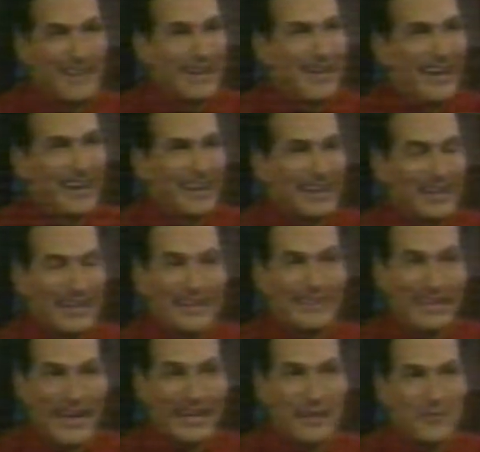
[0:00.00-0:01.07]

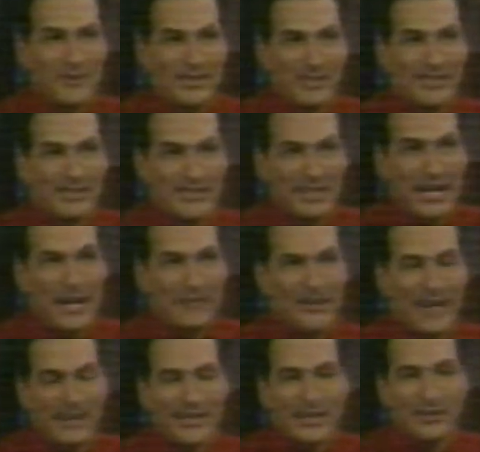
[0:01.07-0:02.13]
and it was conceived,
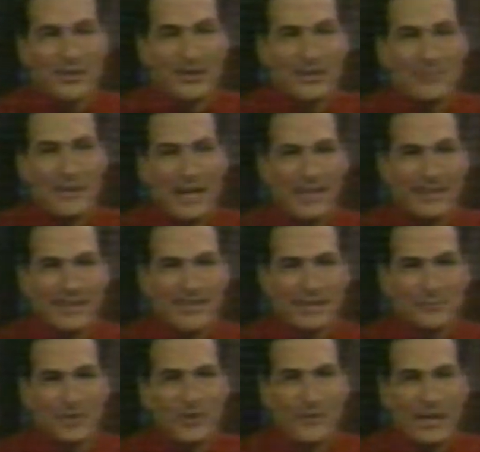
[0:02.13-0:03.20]
I think, during the making of this
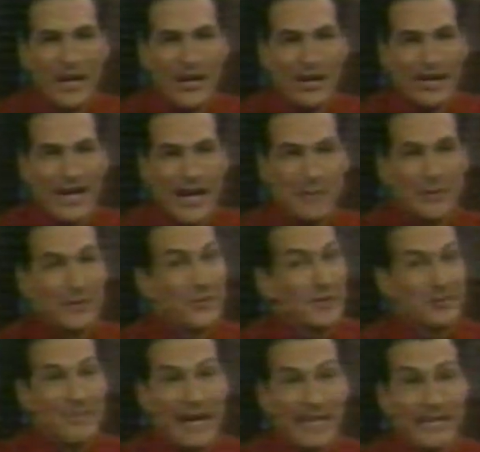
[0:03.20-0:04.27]
movie. Harry Hamlin
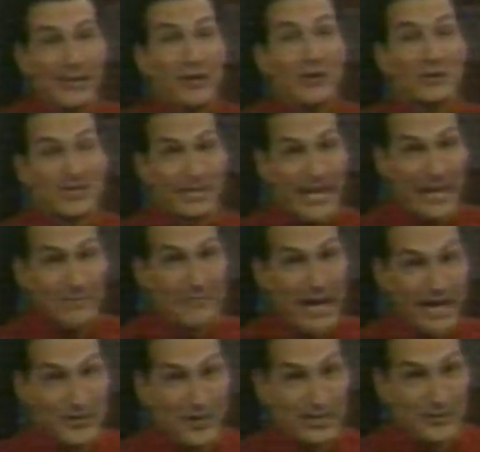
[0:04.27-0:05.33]
was making use of that
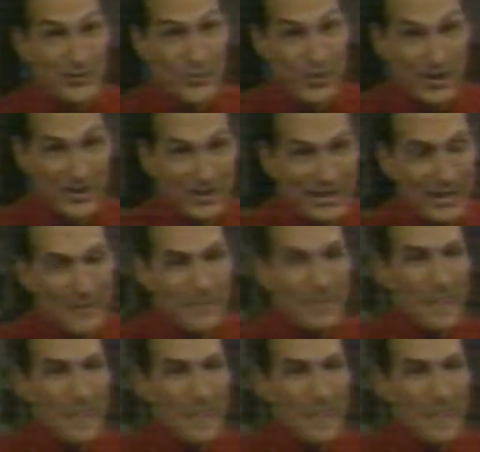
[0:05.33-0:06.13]
magic sword, you know?